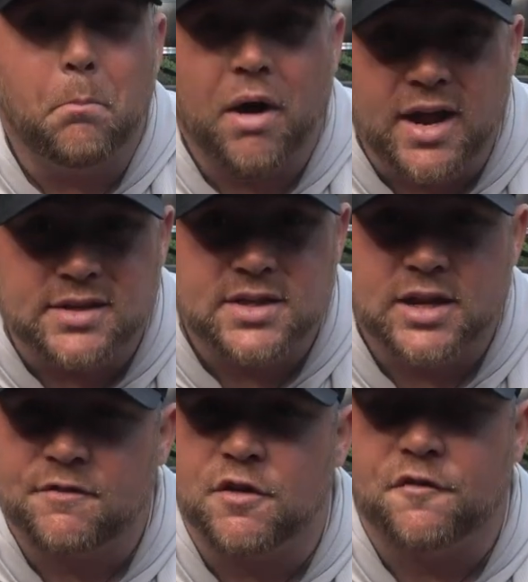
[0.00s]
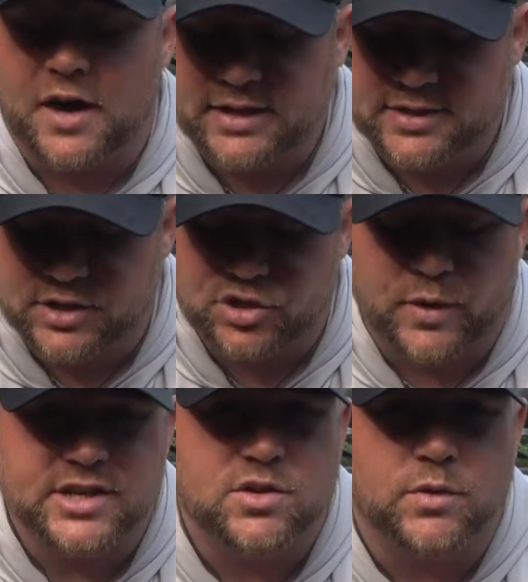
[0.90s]
But if you find that
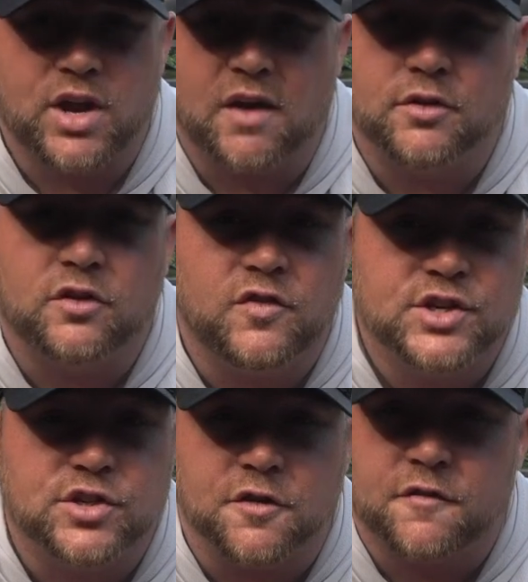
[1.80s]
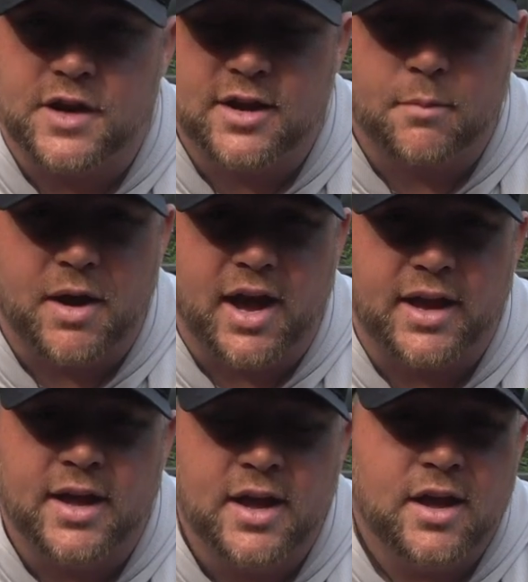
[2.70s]
situation where you have those fish that are feeding up high,